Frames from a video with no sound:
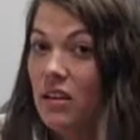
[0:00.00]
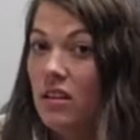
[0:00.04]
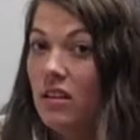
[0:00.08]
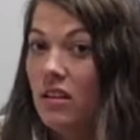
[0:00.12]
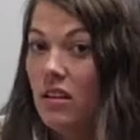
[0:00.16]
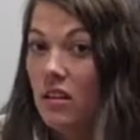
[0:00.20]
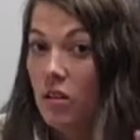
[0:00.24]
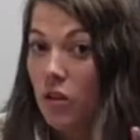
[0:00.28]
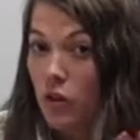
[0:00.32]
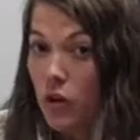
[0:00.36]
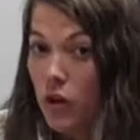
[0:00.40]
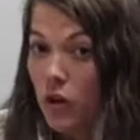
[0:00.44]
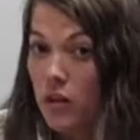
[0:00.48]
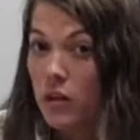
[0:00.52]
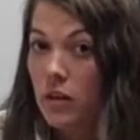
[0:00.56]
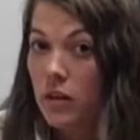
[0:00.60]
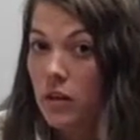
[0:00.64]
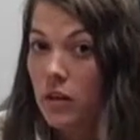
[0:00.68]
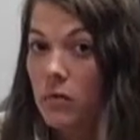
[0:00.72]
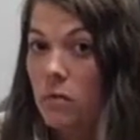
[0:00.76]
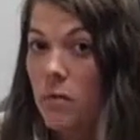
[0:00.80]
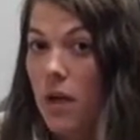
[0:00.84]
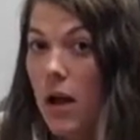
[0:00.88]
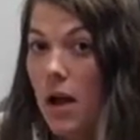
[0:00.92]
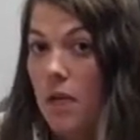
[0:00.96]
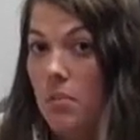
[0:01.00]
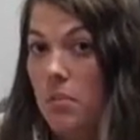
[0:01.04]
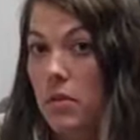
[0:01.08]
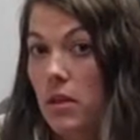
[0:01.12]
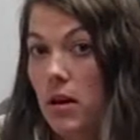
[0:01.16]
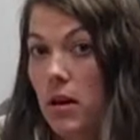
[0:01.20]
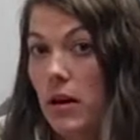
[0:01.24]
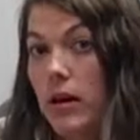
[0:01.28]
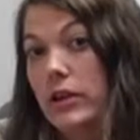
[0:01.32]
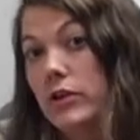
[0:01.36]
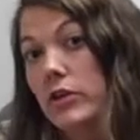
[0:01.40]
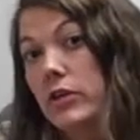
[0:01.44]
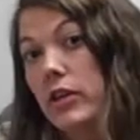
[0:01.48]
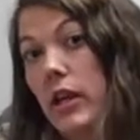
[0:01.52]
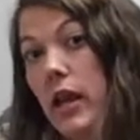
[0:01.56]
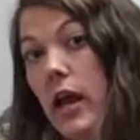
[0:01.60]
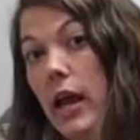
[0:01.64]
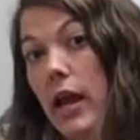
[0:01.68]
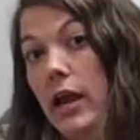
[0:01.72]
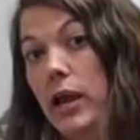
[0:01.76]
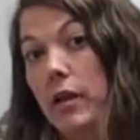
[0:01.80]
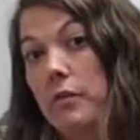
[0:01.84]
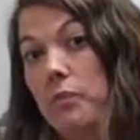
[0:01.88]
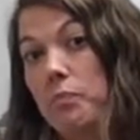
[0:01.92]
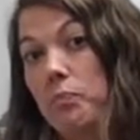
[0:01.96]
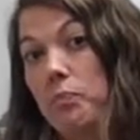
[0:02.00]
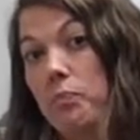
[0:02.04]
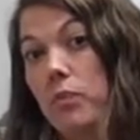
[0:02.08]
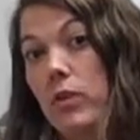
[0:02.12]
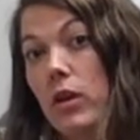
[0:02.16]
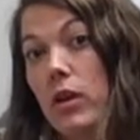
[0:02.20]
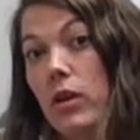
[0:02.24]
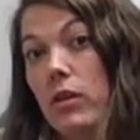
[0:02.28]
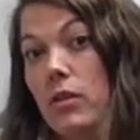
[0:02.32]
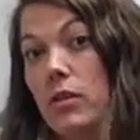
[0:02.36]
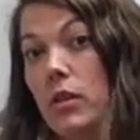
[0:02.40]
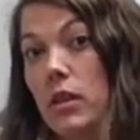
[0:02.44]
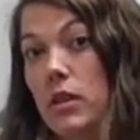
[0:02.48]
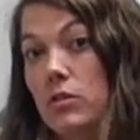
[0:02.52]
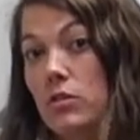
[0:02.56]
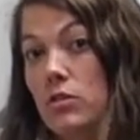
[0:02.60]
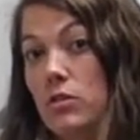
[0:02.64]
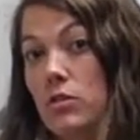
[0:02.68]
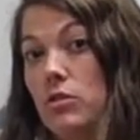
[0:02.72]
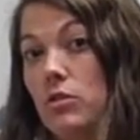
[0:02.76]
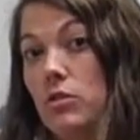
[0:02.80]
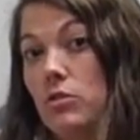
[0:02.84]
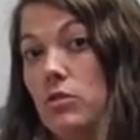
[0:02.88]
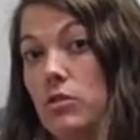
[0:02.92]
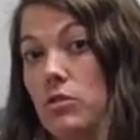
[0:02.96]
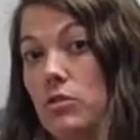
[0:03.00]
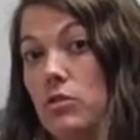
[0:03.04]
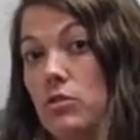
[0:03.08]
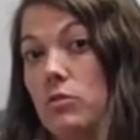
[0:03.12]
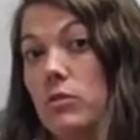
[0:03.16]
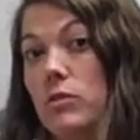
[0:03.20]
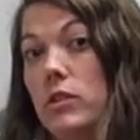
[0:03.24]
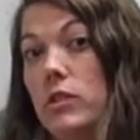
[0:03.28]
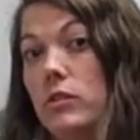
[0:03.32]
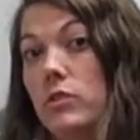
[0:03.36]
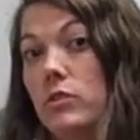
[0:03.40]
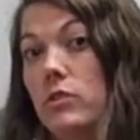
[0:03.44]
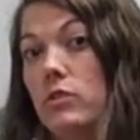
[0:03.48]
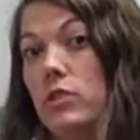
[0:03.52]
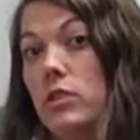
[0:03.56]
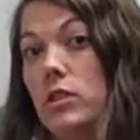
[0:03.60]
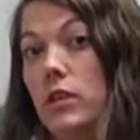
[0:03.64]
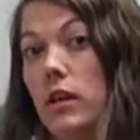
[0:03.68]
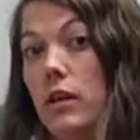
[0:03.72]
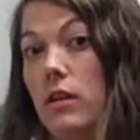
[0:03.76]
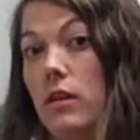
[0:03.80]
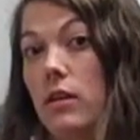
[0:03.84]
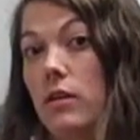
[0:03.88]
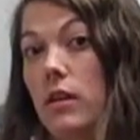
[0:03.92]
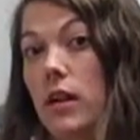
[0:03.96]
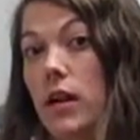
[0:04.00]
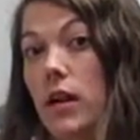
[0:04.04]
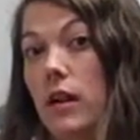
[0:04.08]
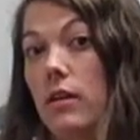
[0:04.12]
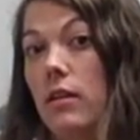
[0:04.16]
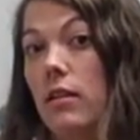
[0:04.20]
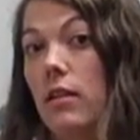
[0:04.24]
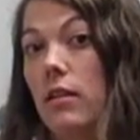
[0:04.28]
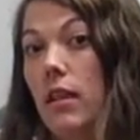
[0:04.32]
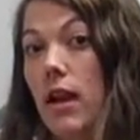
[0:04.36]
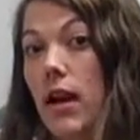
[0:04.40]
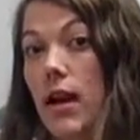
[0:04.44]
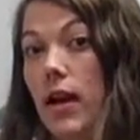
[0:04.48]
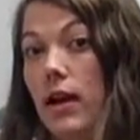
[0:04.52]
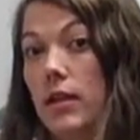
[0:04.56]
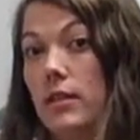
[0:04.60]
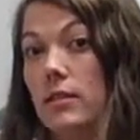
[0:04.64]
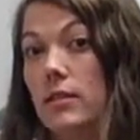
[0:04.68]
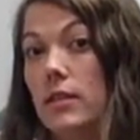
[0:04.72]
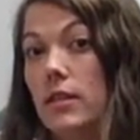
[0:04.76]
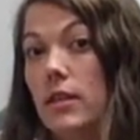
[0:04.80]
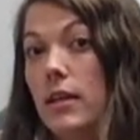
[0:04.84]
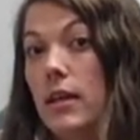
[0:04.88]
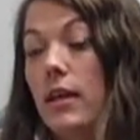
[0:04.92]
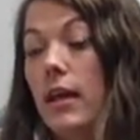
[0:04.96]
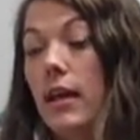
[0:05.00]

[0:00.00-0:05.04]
the curriculum map that I create, the institutional research data that I collect,